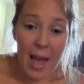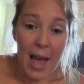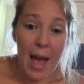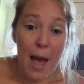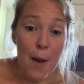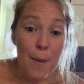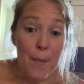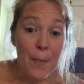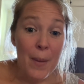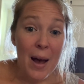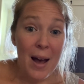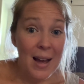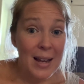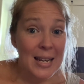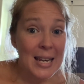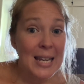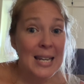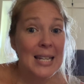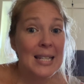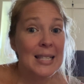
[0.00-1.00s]

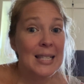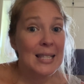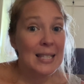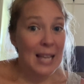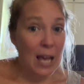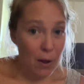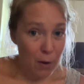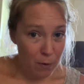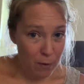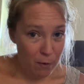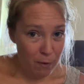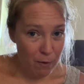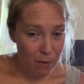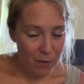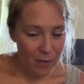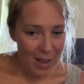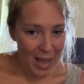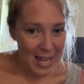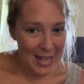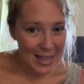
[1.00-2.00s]
Embodied self.
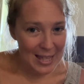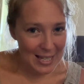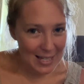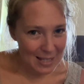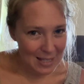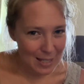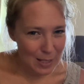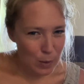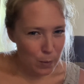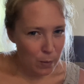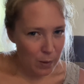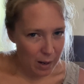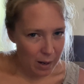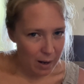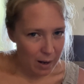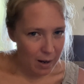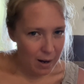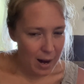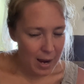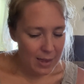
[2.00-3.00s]
And this is
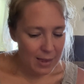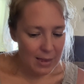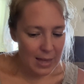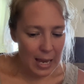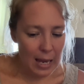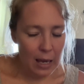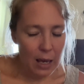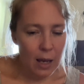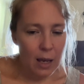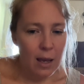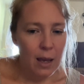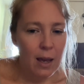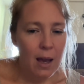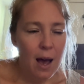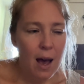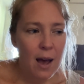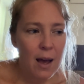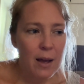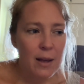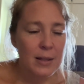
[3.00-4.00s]
where I think
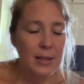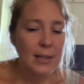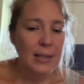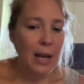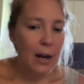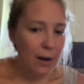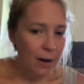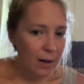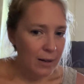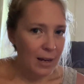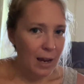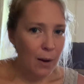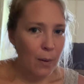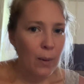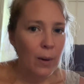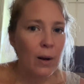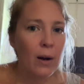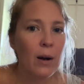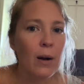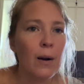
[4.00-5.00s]
Sarah and I
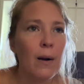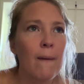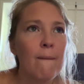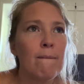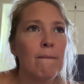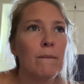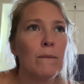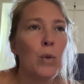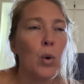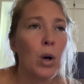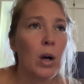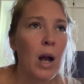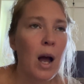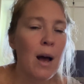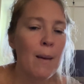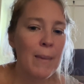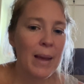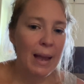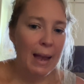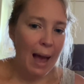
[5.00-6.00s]
were
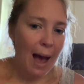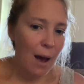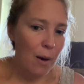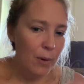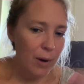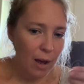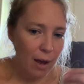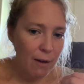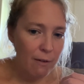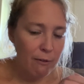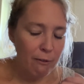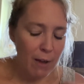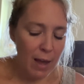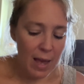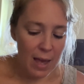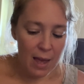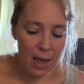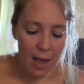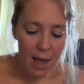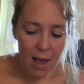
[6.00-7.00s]
coming out
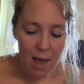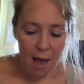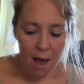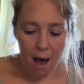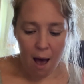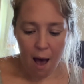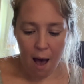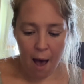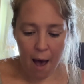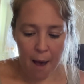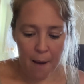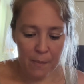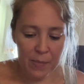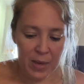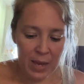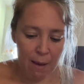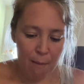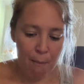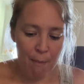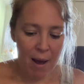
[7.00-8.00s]
of.
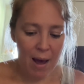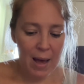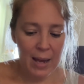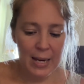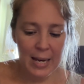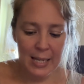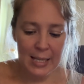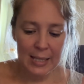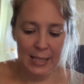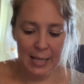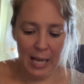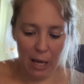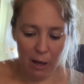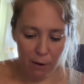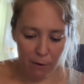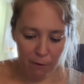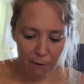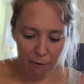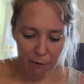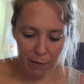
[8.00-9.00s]
The embodied
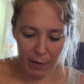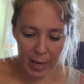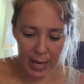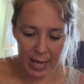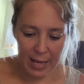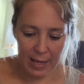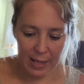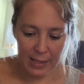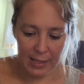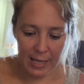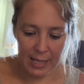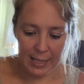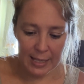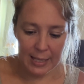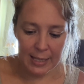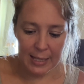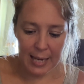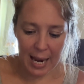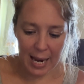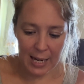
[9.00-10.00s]
self is a
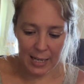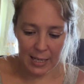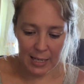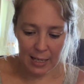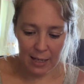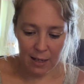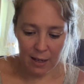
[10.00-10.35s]
state